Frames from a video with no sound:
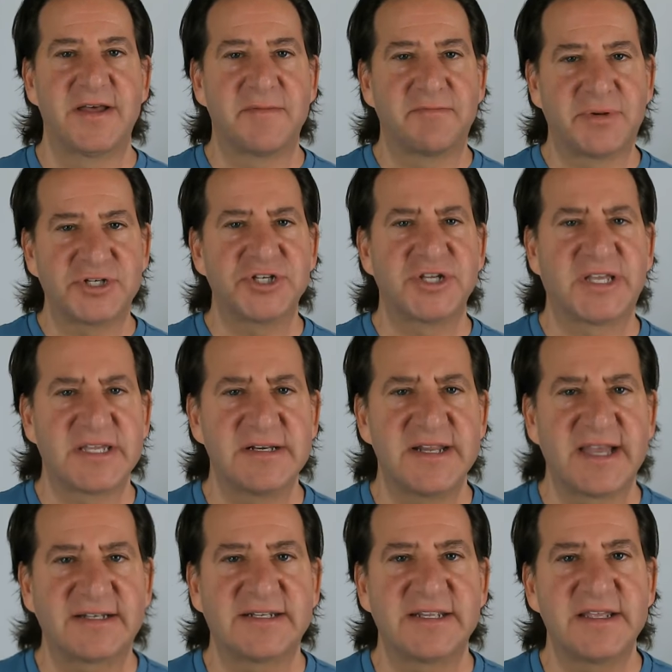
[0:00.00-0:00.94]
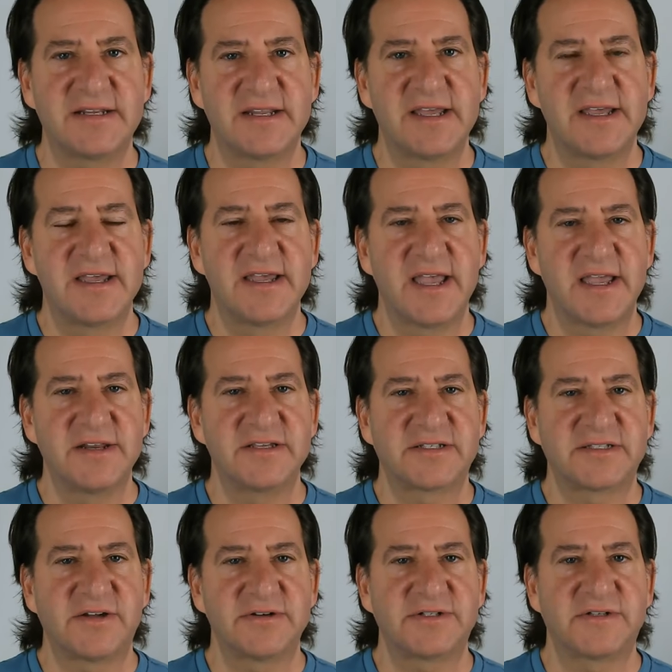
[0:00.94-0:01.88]
But you connect in and you
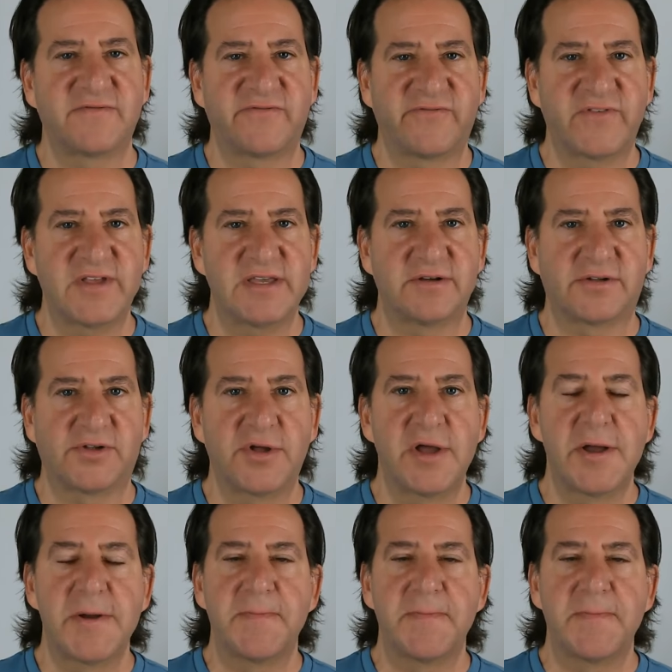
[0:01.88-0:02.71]
start to feel